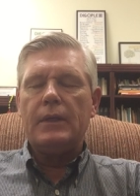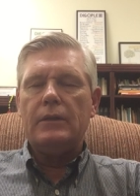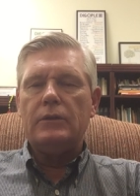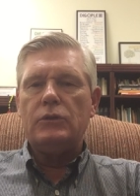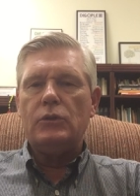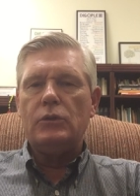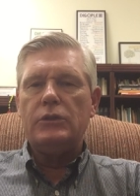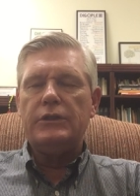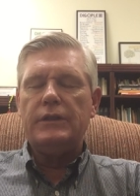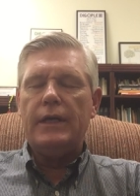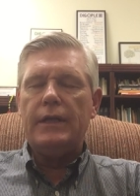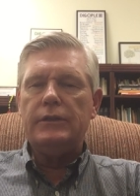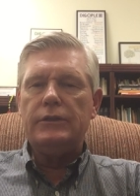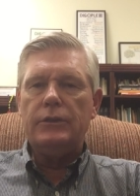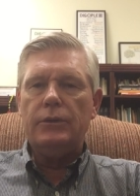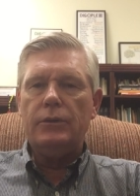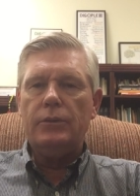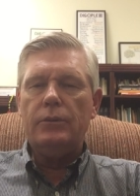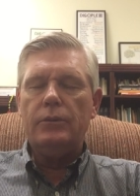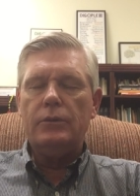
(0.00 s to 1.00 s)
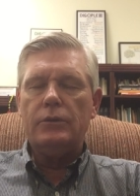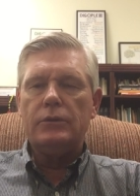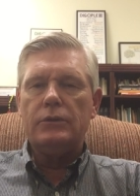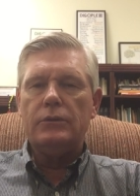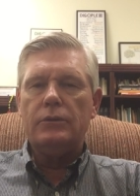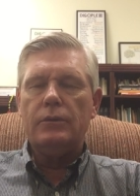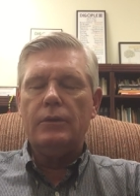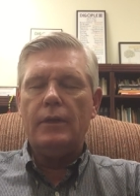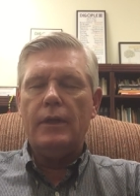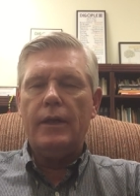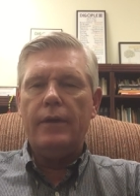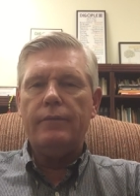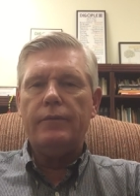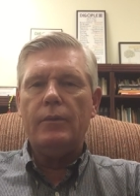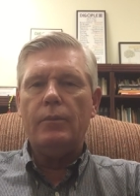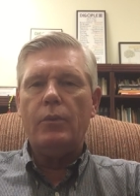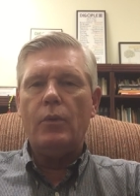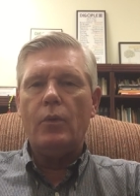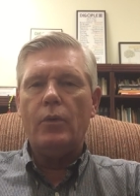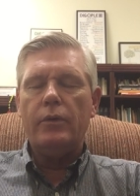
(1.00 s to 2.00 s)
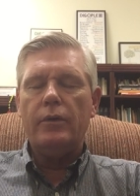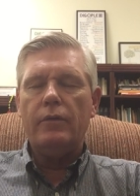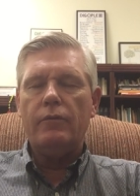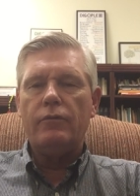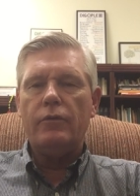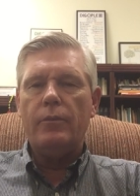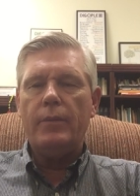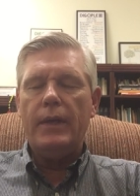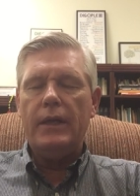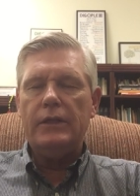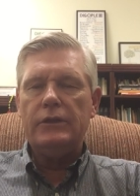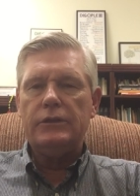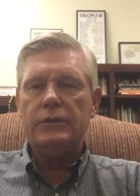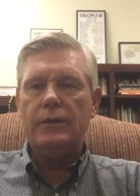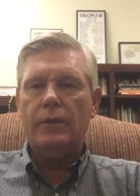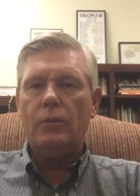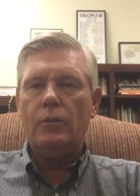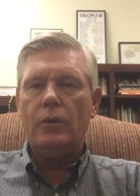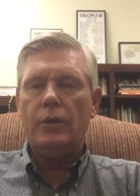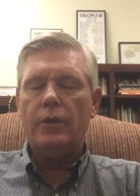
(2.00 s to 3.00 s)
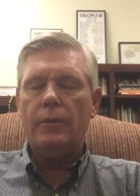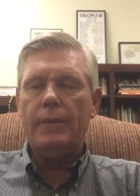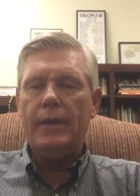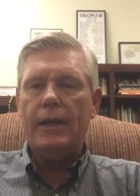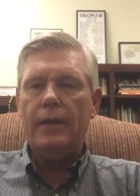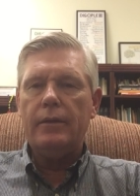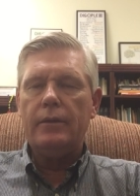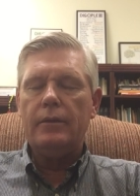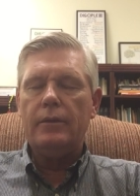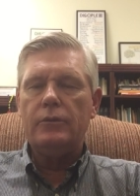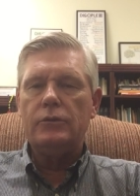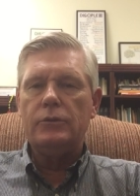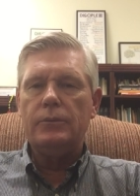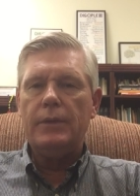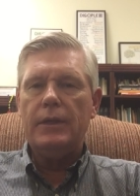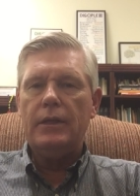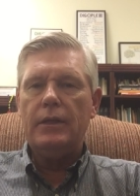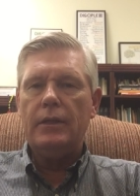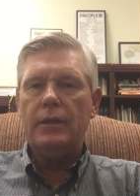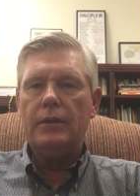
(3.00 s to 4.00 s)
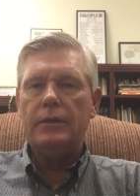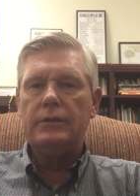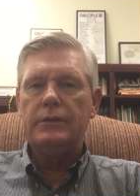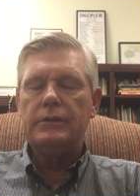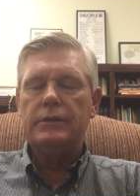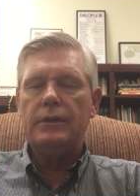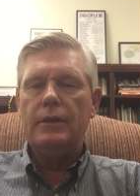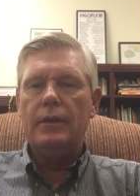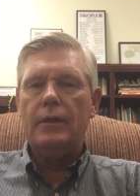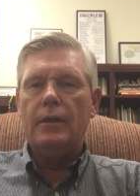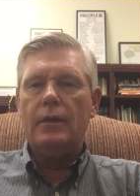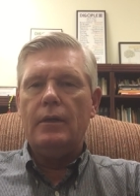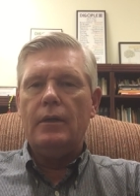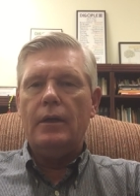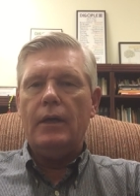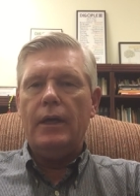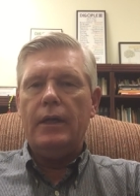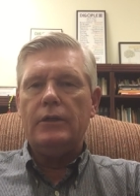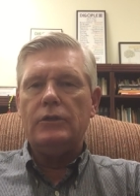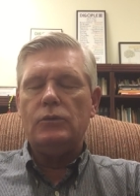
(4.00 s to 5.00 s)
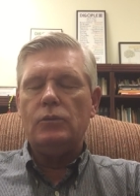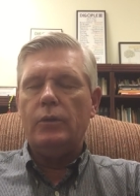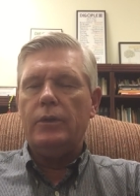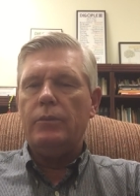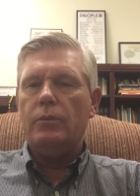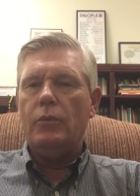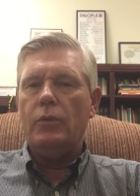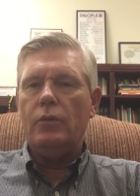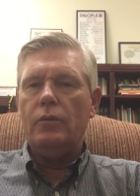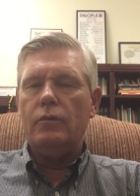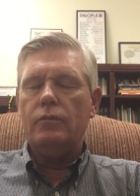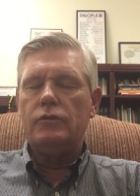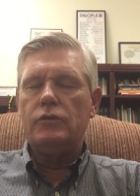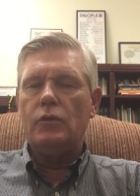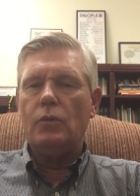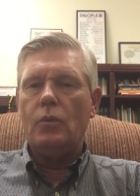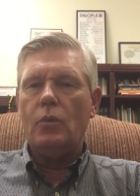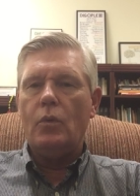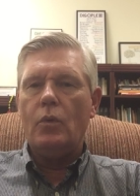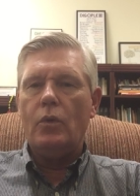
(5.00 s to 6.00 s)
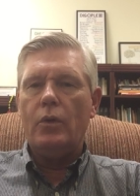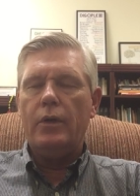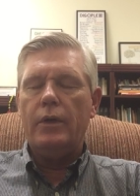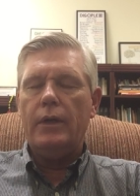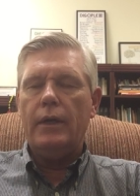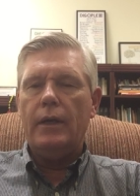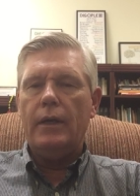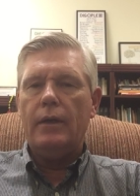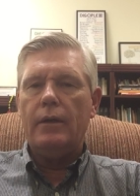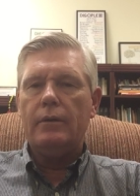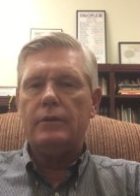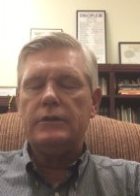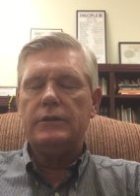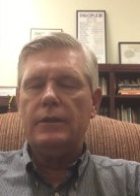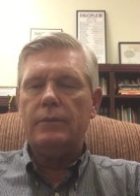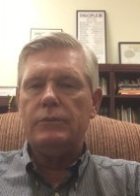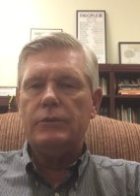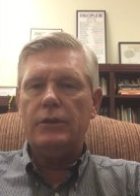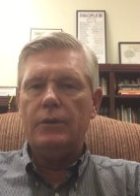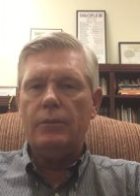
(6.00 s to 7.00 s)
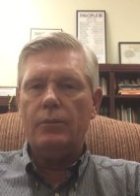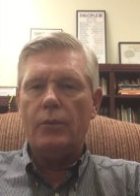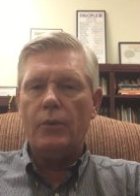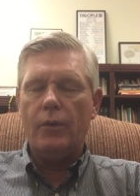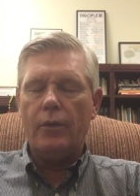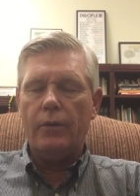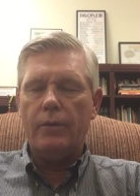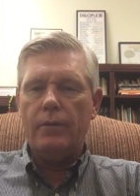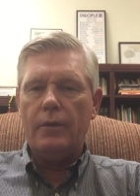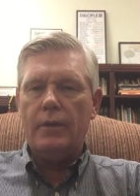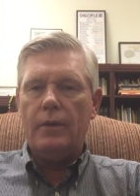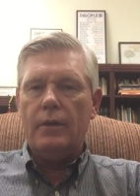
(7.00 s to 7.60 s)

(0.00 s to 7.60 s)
So stay tuned. There's a lot of important information that will come out of those meetings as we move toward uh, September.